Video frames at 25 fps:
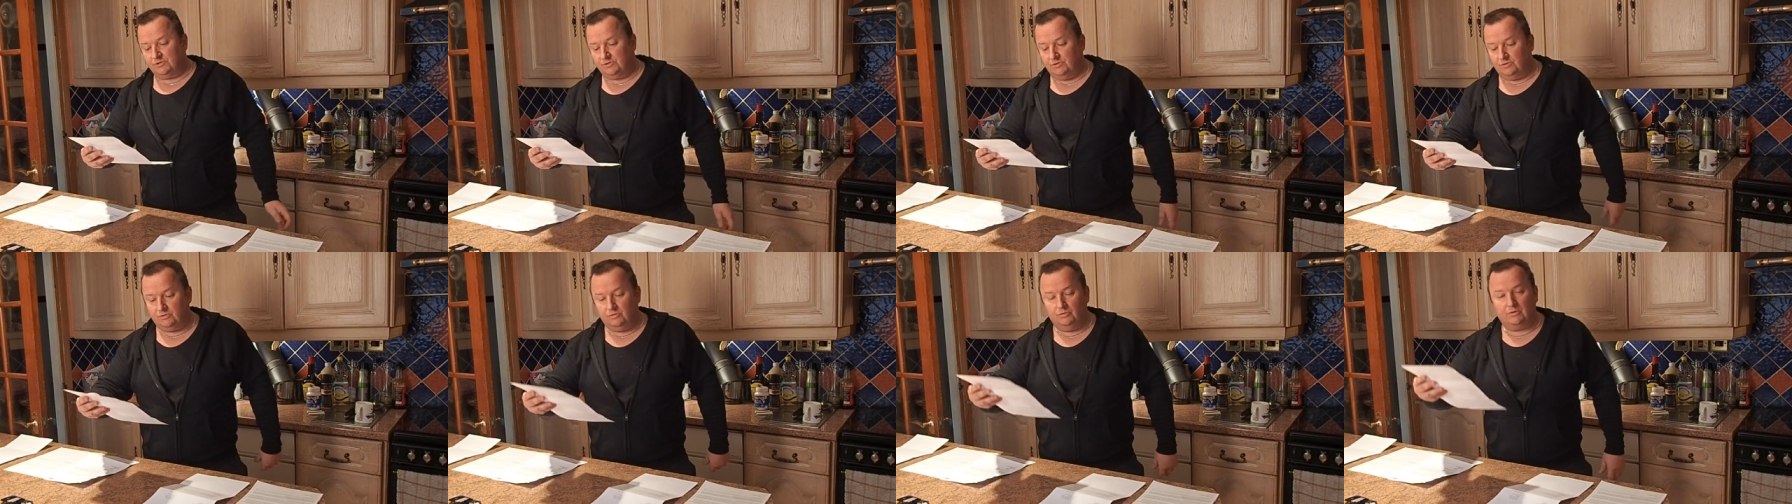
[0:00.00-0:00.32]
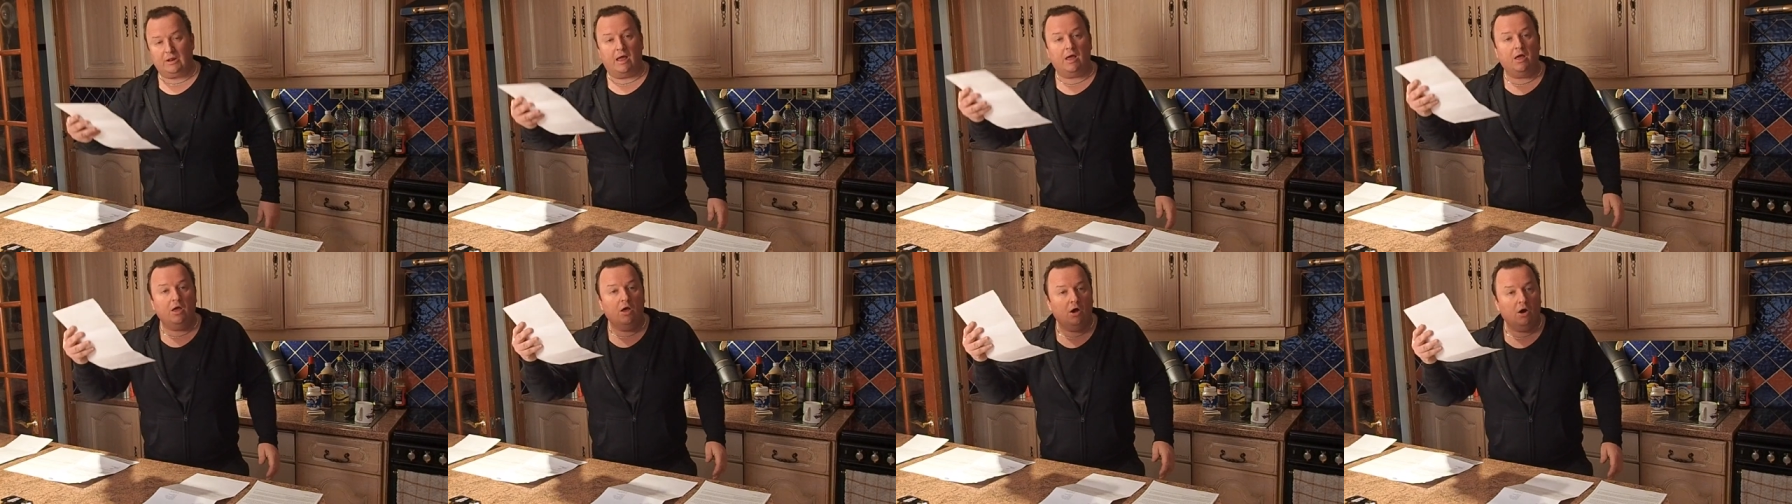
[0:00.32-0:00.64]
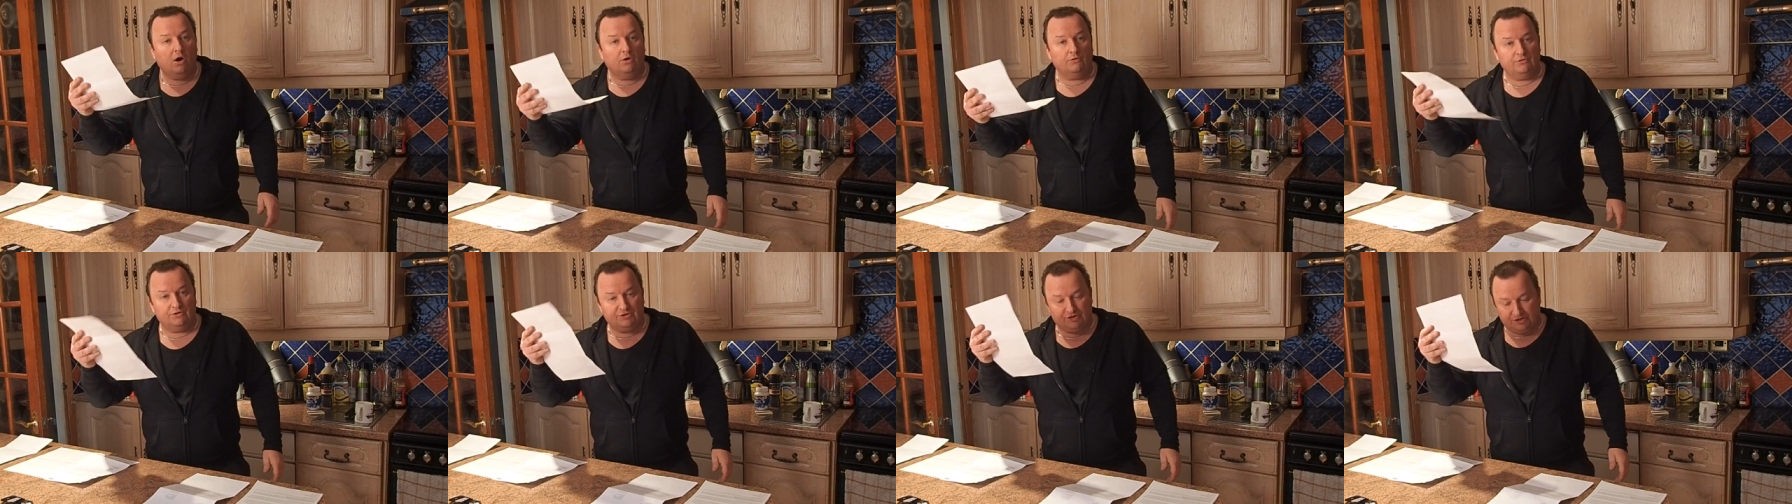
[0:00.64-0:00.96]
going to do that
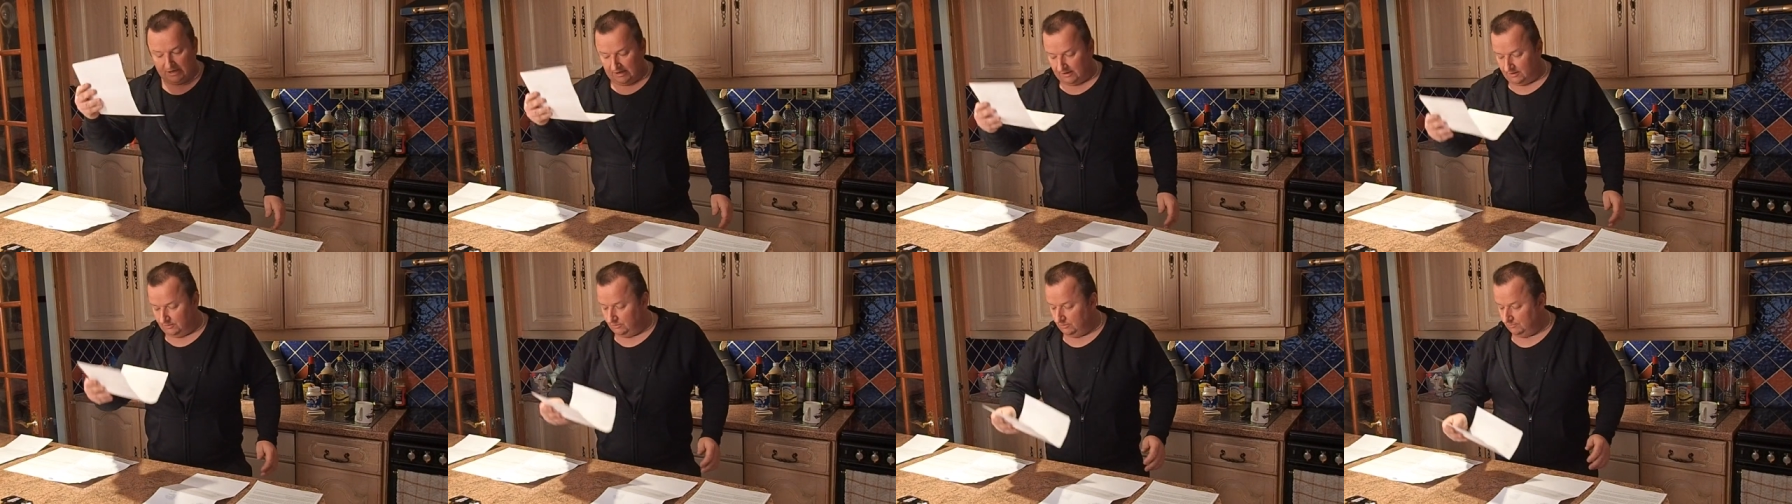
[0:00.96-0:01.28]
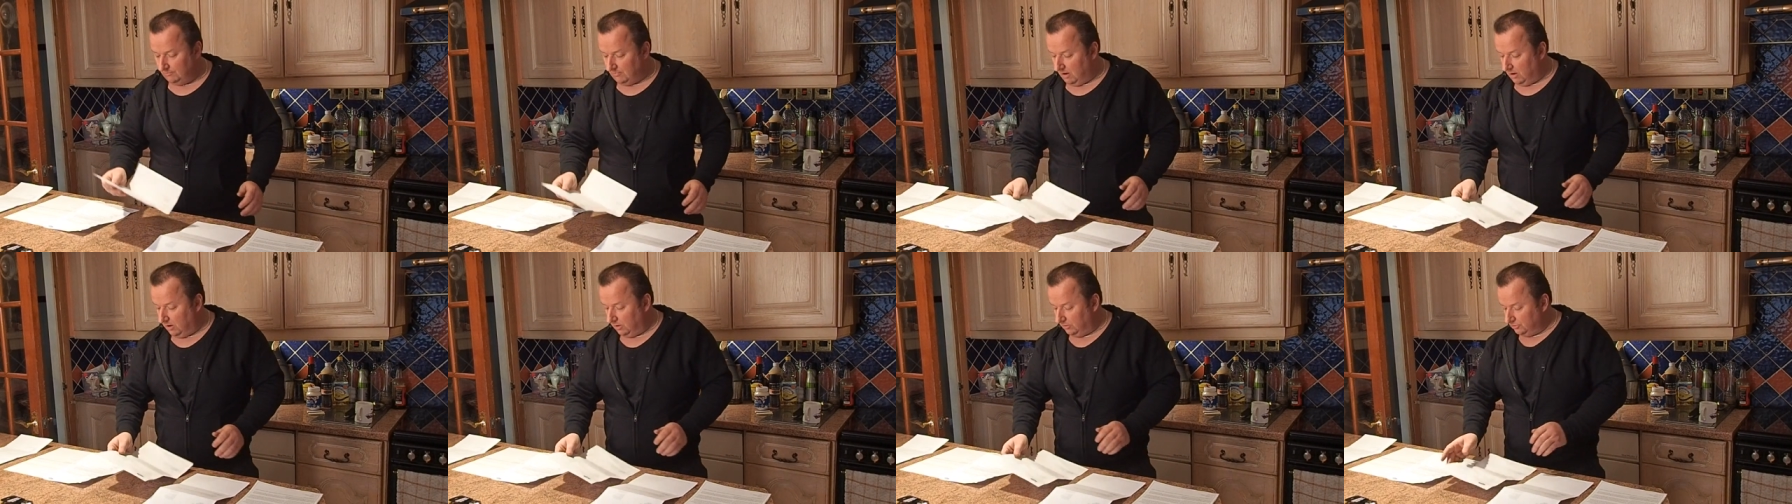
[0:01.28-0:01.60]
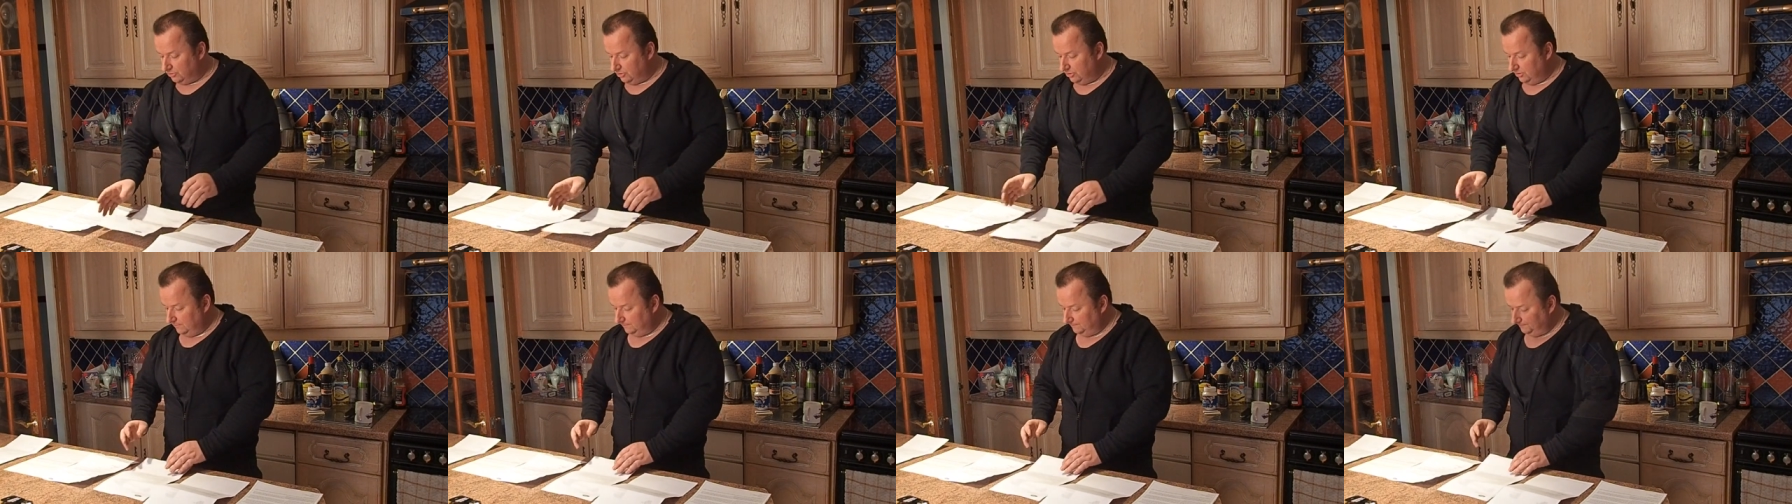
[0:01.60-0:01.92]
on the 2nd of
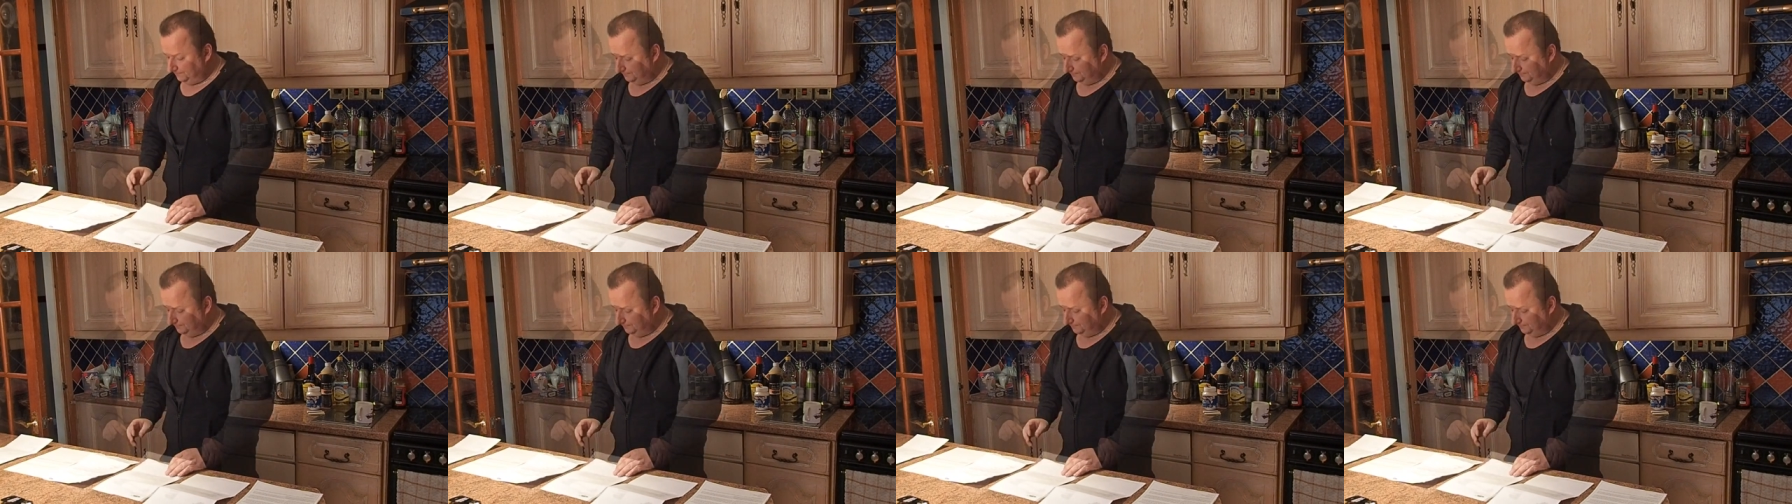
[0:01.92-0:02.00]
March.